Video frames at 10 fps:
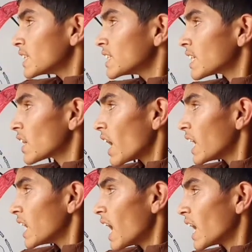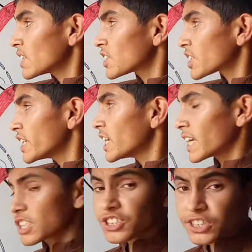They are called long
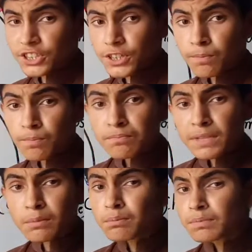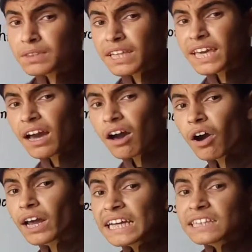three-like structure, and they
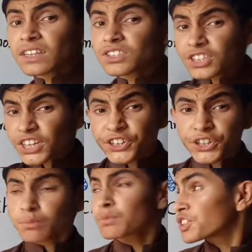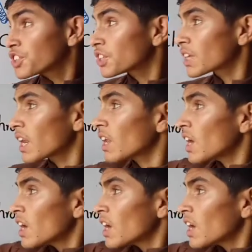are the genetic material.